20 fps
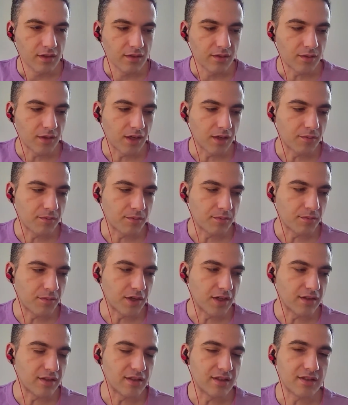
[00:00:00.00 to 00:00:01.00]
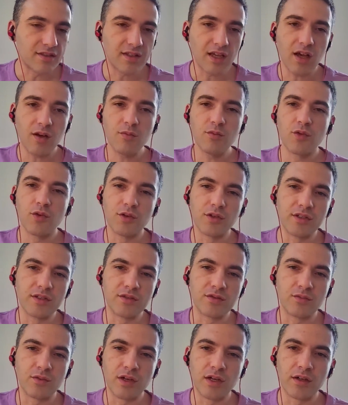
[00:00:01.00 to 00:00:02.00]
But the soundboard
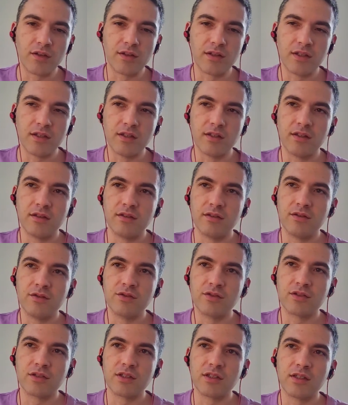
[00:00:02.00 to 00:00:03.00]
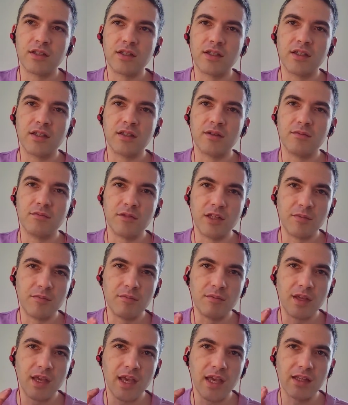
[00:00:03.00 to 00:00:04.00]
is where usually the
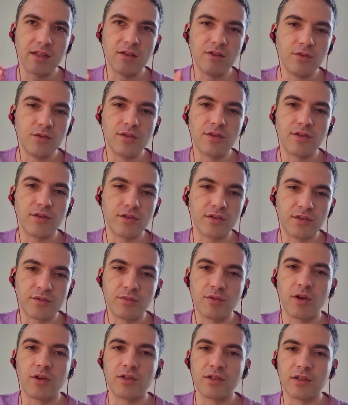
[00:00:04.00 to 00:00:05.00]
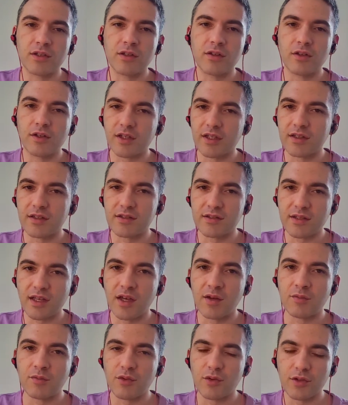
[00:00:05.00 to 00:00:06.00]
head luthier is probably going to look at the
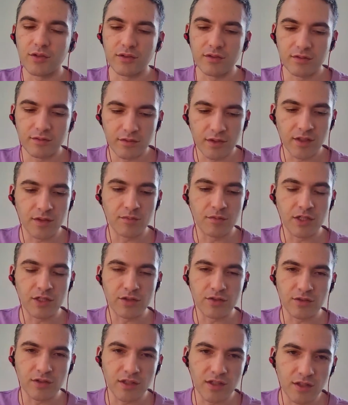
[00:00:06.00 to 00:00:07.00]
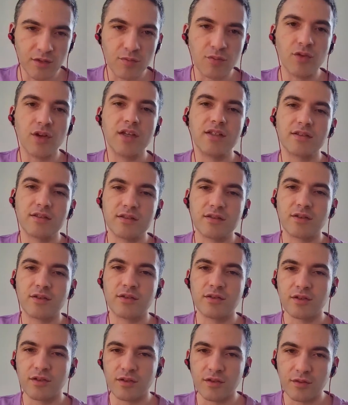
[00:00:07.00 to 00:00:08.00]
soundboard and make sure that the braces are
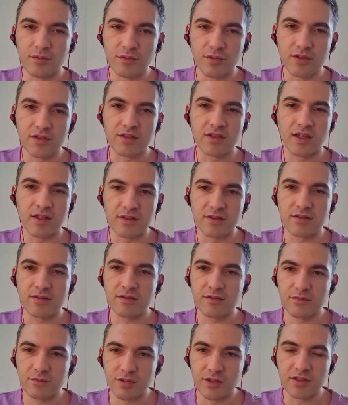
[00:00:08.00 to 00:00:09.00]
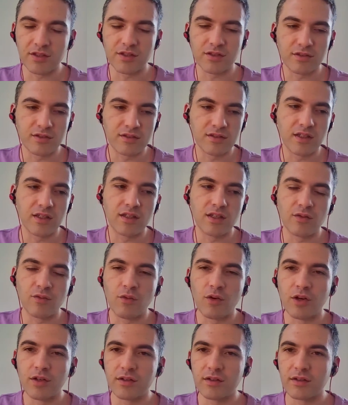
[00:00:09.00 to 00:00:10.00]
in the precise positions that they
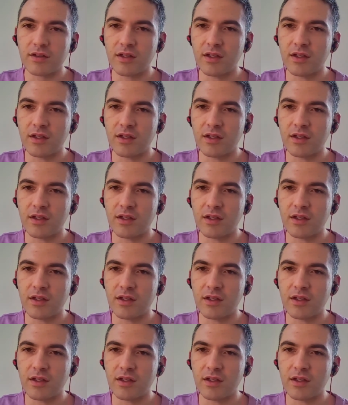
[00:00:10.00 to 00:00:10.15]
want.